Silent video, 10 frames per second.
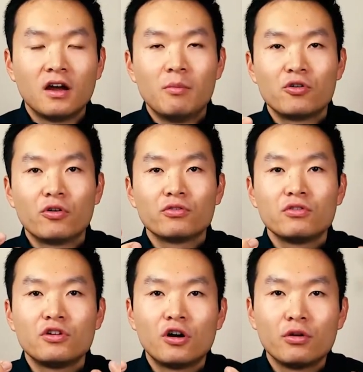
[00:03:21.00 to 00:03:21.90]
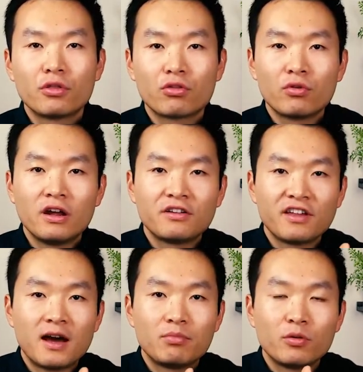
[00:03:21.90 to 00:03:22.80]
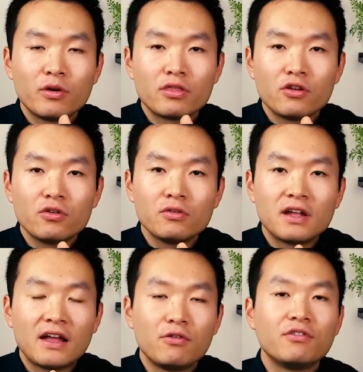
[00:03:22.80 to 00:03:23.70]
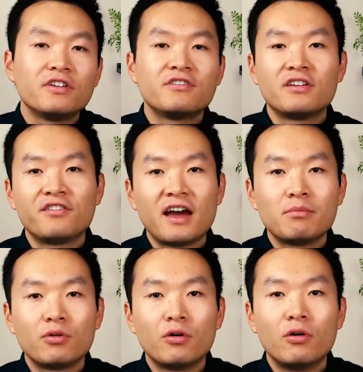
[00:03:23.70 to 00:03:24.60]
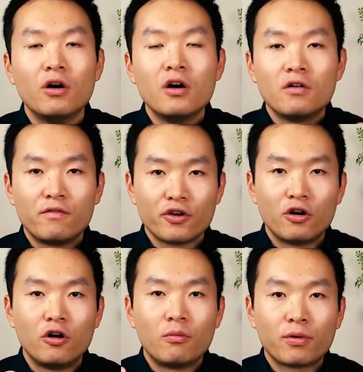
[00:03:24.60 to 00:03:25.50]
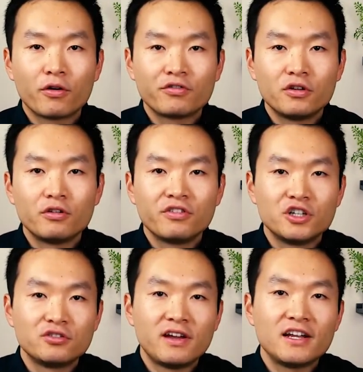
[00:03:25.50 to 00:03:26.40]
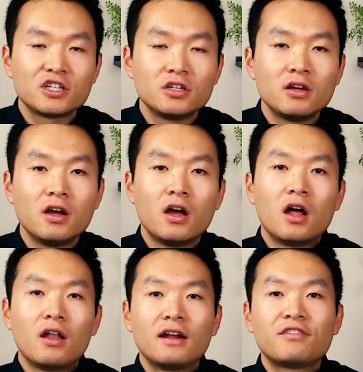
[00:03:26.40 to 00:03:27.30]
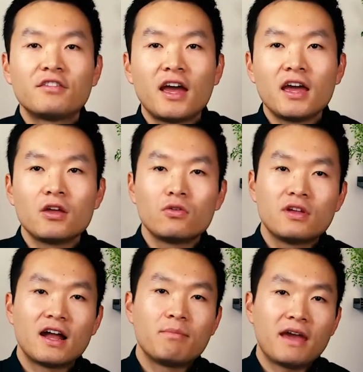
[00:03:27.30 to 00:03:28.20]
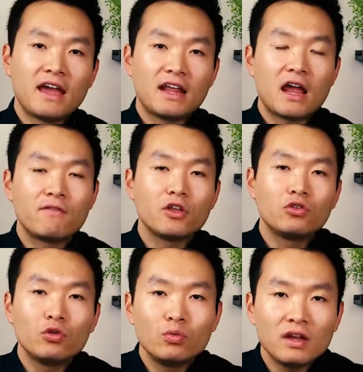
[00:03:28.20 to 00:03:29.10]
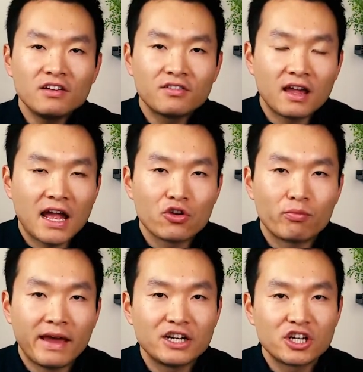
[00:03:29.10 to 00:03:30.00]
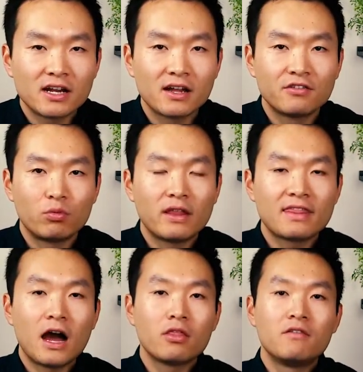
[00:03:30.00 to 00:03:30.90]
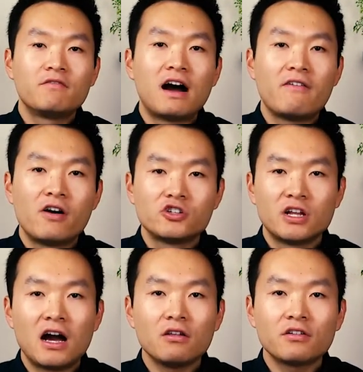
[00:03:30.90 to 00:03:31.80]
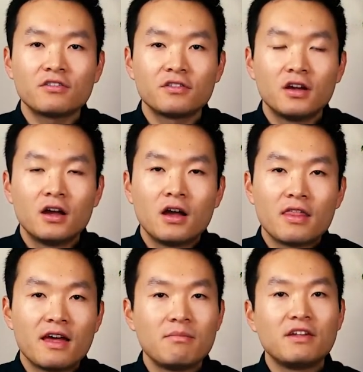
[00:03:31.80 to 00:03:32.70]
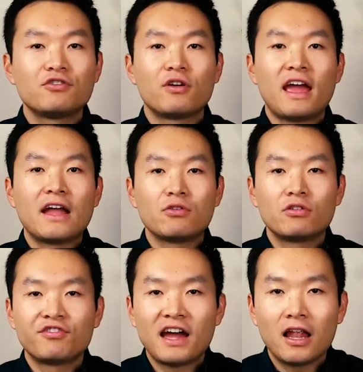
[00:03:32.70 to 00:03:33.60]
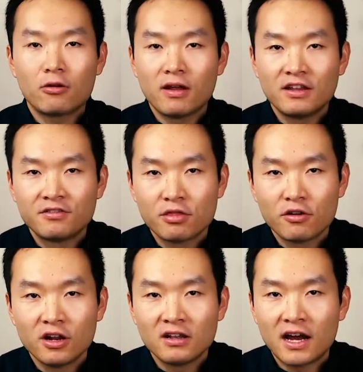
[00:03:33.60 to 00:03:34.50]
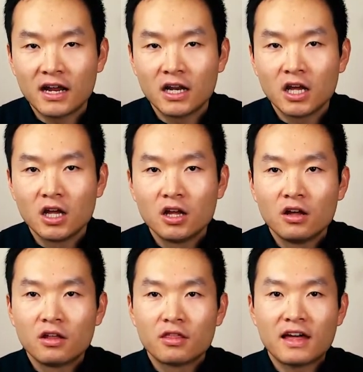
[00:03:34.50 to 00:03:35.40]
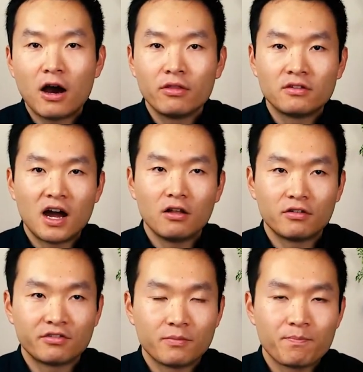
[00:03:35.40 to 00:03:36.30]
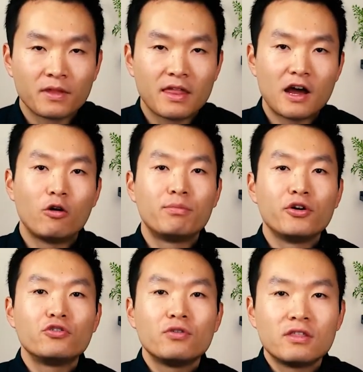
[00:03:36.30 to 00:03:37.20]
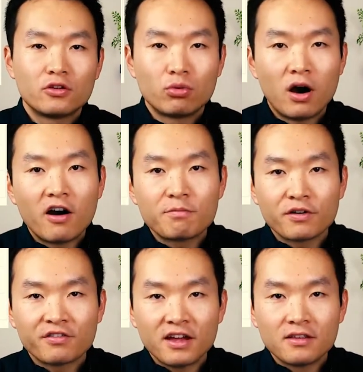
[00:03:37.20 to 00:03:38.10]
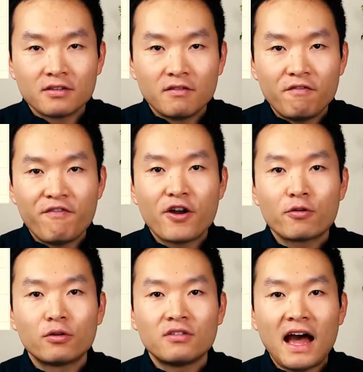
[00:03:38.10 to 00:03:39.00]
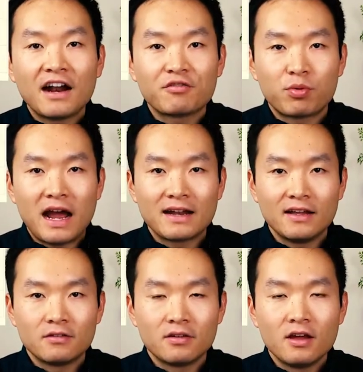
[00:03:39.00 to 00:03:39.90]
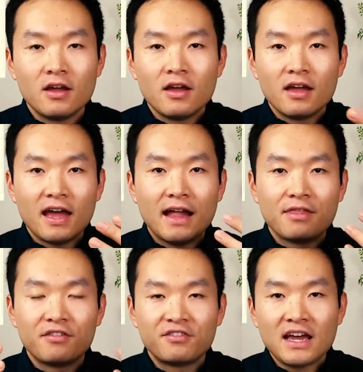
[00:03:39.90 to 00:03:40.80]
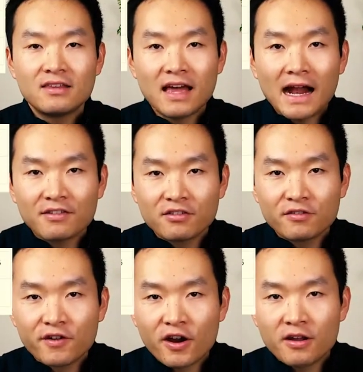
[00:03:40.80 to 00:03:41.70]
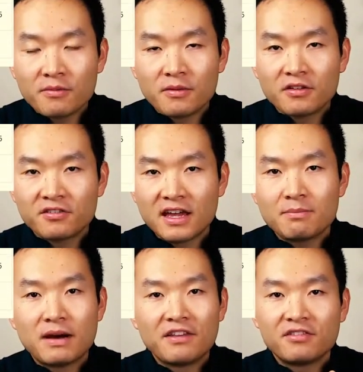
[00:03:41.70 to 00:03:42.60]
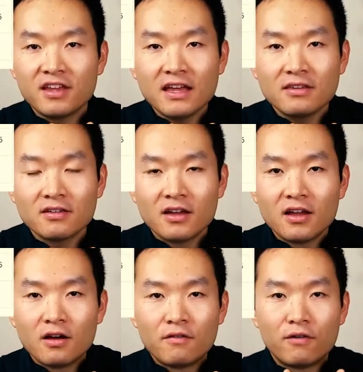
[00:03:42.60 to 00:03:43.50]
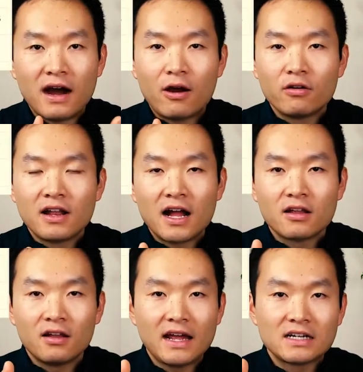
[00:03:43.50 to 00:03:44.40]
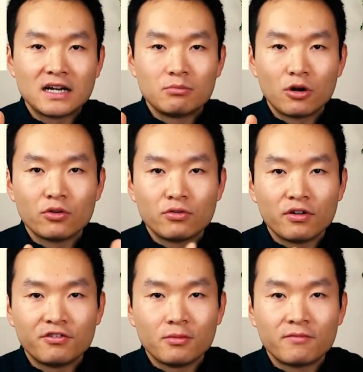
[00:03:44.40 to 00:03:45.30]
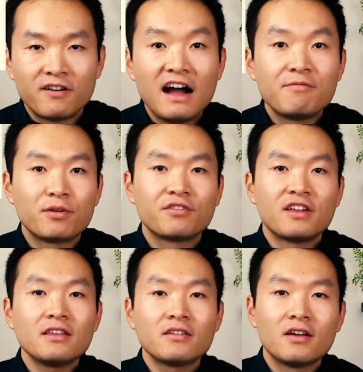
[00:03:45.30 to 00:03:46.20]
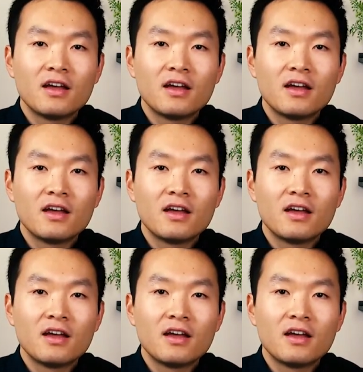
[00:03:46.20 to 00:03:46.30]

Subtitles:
I'm going to go through an example with you. You can use this example for your own personal situation. Let's say you get paid every 2 weeks and your paycheck is $1,500. That means your annual salary is $39,000. That will put you in the 12% federal tax bracket. And the state taxes vary state by state. For our calculation, I'm going to assume 5%.